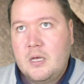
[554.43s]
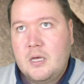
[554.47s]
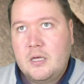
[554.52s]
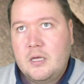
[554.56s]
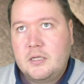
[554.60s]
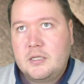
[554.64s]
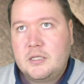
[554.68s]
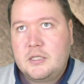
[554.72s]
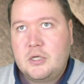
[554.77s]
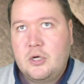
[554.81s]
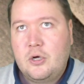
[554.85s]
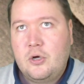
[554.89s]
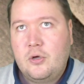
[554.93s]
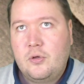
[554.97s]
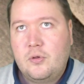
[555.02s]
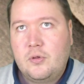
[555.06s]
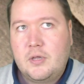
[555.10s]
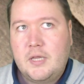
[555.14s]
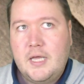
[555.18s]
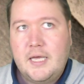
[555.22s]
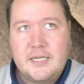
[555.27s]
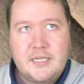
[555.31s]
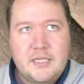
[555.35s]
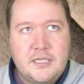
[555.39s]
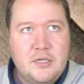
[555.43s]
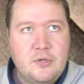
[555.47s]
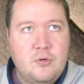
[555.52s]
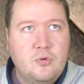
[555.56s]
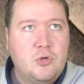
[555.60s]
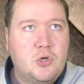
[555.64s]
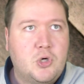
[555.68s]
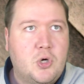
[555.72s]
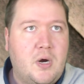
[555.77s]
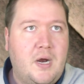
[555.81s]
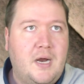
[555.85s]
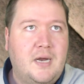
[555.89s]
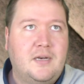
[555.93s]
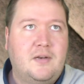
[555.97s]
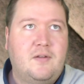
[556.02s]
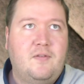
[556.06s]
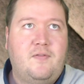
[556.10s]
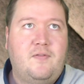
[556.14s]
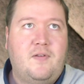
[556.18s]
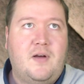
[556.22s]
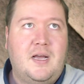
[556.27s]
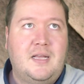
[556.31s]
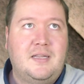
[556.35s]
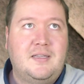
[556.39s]
So they're still trying to
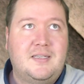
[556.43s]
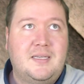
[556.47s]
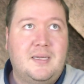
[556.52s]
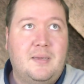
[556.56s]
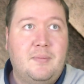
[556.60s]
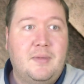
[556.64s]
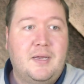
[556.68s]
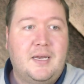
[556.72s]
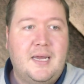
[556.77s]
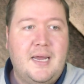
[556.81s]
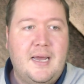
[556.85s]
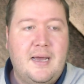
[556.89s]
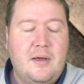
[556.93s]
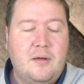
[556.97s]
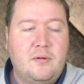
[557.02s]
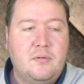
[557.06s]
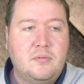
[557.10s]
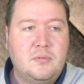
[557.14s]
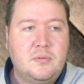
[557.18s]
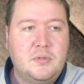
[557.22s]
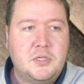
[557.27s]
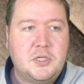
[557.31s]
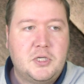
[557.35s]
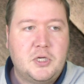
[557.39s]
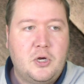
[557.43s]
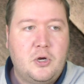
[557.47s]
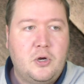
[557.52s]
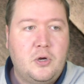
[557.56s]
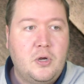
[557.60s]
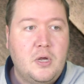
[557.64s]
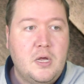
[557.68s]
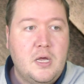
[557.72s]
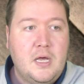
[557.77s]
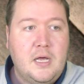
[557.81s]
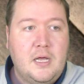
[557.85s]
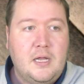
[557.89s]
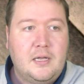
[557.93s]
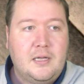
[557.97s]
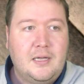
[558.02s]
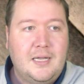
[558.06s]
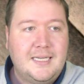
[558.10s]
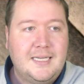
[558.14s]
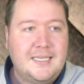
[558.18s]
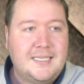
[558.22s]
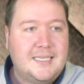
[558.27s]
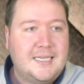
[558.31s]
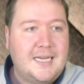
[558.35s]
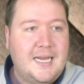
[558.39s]
find something out. So
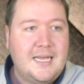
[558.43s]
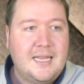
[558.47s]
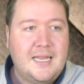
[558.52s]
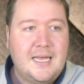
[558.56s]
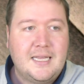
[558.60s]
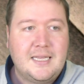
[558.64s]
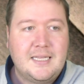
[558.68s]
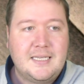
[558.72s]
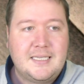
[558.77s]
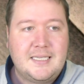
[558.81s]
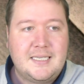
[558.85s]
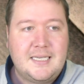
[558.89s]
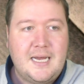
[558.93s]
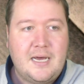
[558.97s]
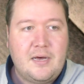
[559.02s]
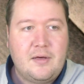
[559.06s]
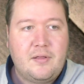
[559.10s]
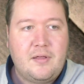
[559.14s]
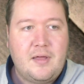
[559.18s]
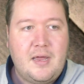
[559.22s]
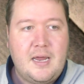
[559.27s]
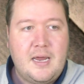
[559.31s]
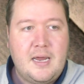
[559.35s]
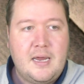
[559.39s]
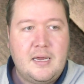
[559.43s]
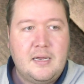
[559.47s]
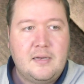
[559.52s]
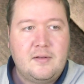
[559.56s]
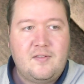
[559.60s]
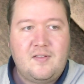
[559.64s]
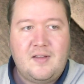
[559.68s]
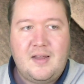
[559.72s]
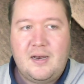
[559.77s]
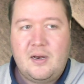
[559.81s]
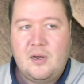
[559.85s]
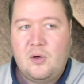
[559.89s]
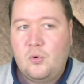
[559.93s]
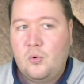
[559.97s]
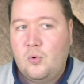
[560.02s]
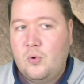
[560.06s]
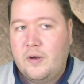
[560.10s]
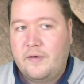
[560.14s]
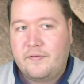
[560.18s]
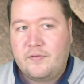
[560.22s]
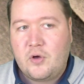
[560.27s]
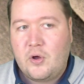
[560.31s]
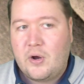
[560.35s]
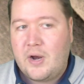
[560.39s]
let's say that the South hand said, oh,
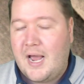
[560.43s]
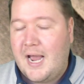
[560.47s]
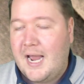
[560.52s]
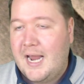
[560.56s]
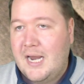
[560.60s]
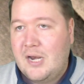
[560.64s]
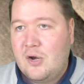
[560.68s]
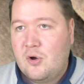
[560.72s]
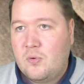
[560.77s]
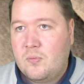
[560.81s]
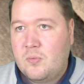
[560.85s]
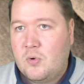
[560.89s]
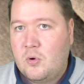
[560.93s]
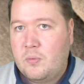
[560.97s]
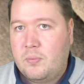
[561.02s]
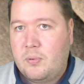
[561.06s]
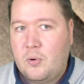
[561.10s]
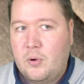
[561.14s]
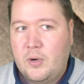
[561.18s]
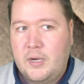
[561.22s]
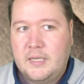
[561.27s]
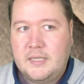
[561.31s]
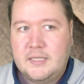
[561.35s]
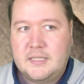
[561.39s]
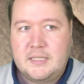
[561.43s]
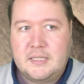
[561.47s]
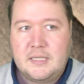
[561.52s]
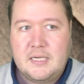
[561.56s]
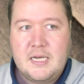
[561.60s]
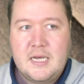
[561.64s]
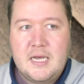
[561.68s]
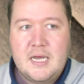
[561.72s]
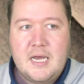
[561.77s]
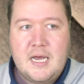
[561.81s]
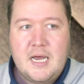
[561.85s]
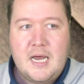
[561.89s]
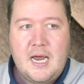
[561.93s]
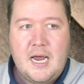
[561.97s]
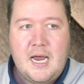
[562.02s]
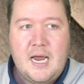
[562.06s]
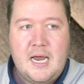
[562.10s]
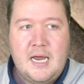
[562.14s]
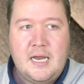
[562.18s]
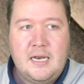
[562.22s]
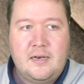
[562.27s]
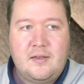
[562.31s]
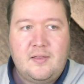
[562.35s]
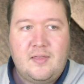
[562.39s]
I've got 8 or more points.
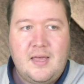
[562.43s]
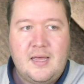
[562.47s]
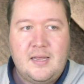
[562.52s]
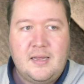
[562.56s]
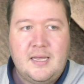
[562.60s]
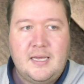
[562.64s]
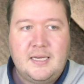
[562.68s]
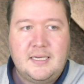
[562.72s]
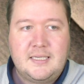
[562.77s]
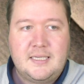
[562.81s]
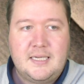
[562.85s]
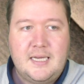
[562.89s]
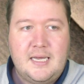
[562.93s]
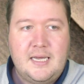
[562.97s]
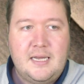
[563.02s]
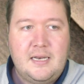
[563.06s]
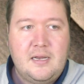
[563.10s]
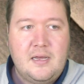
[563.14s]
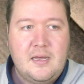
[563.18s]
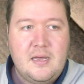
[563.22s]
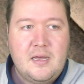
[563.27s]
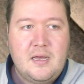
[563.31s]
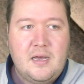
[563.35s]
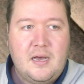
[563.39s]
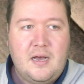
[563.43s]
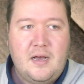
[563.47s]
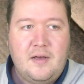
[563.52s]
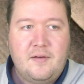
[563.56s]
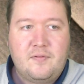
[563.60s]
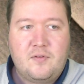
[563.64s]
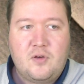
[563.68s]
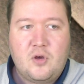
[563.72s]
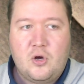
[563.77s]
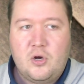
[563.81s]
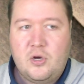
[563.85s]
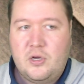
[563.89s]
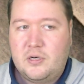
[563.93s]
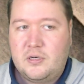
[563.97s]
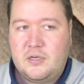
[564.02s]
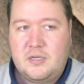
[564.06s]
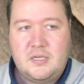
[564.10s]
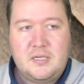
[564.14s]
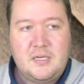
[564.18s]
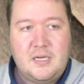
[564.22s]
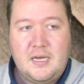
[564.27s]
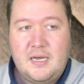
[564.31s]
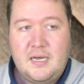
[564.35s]
And then they said, I've got